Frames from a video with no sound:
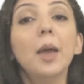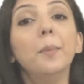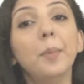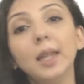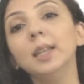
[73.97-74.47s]

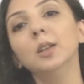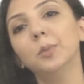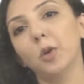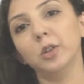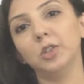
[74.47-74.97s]
Many
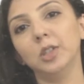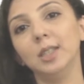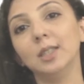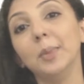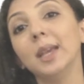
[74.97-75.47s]

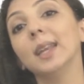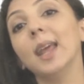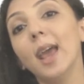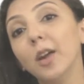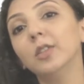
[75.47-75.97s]
laboratories make
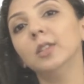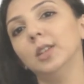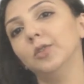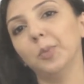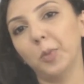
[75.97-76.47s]
an error
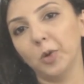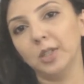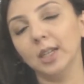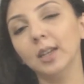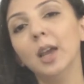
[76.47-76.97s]
in
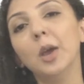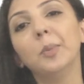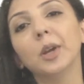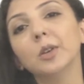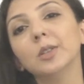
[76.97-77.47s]
reporting
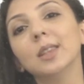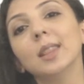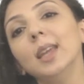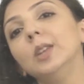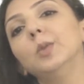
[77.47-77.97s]
because
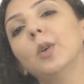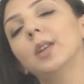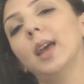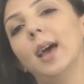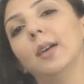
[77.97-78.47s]
they do
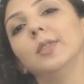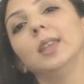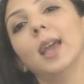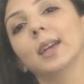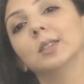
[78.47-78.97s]
not have
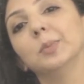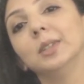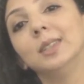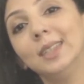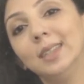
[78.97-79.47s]
the
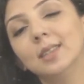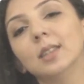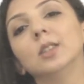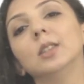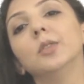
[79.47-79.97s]

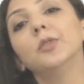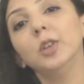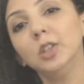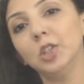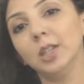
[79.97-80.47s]
expertise to
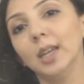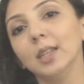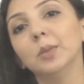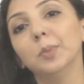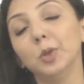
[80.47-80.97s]

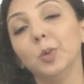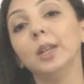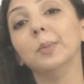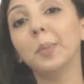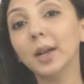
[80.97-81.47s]
differentiate
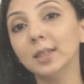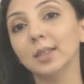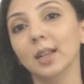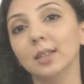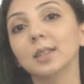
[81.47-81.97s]
between
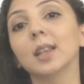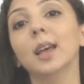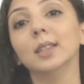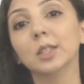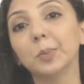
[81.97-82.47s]
pus cells
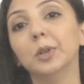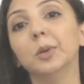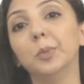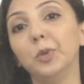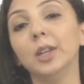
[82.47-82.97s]
and
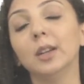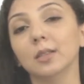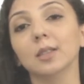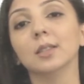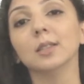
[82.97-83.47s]
sperm
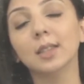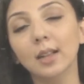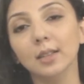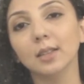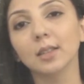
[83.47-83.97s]
precursor
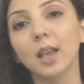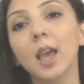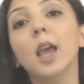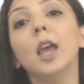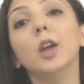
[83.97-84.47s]
cells.
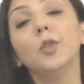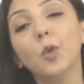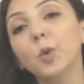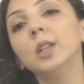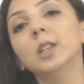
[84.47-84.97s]

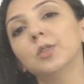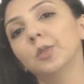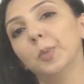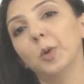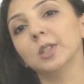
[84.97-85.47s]
Erroneous
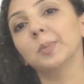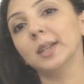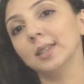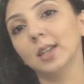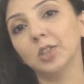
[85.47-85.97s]
reports
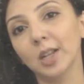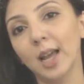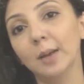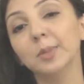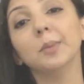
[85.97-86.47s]
by such
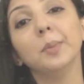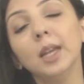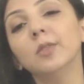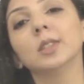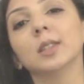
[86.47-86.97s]
labs
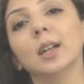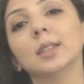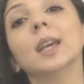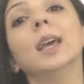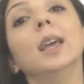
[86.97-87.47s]
may
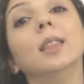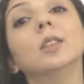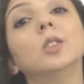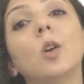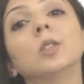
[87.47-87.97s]
result in
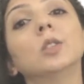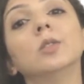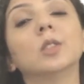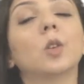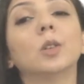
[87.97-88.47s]
the
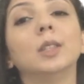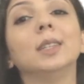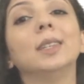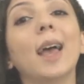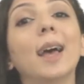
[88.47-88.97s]
doctor
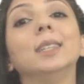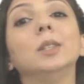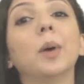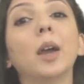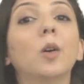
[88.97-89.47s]
resorting to
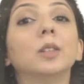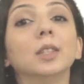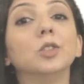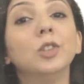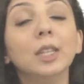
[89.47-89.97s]

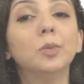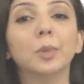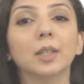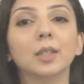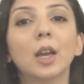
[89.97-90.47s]
antibiotic
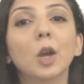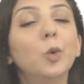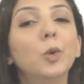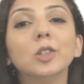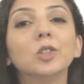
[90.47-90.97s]
treatment,
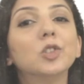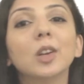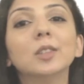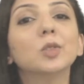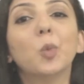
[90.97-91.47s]
which
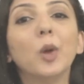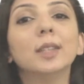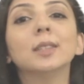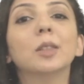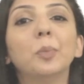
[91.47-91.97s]
just
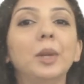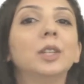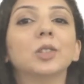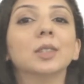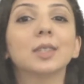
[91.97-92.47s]
wastes the
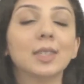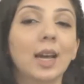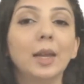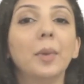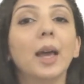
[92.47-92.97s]
patient's
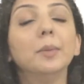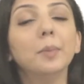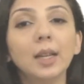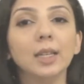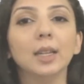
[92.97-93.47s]
time
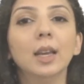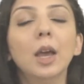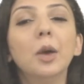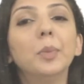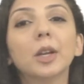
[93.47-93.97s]
and money,
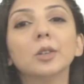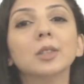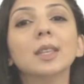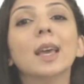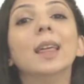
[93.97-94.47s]

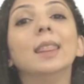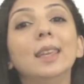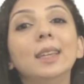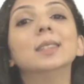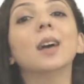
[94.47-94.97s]
because
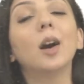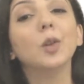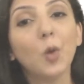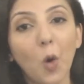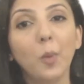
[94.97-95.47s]
these are
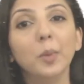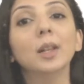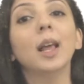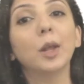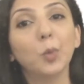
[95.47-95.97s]

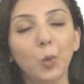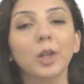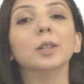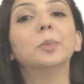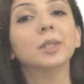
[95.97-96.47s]
normal and
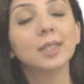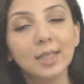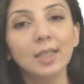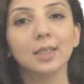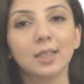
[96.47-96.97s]
will
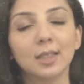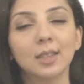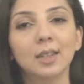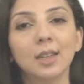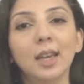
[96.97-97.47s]
persist.